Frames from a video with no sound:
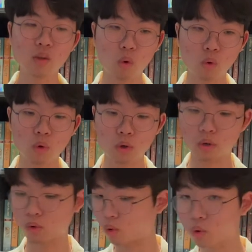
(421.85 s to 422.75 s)

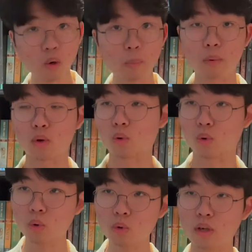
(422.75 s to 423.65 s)
horror horror book or
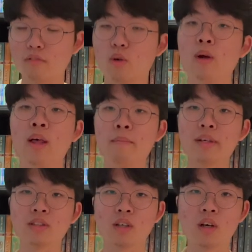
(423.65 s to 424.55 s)
horror novel
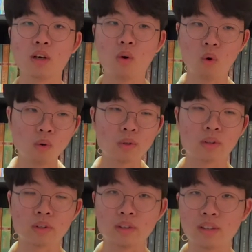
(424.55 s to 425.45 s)
because
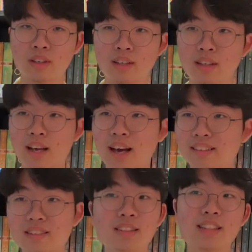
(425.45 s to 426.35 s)
Horror
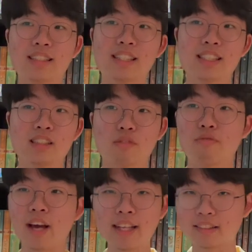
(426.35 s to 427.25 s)
at least has a sense of
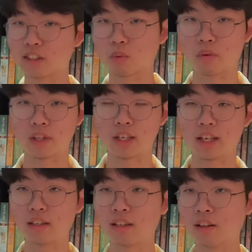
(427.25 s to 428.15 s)
fantasy within
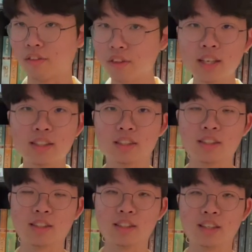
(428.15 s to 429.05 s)
it.
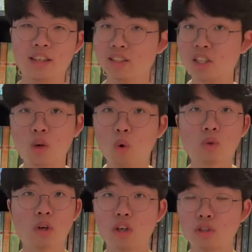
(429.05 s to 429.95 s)
This is the
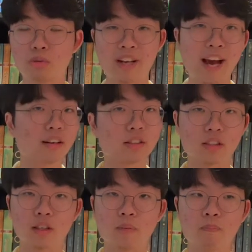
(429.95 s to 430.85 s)
cold, harsh reality.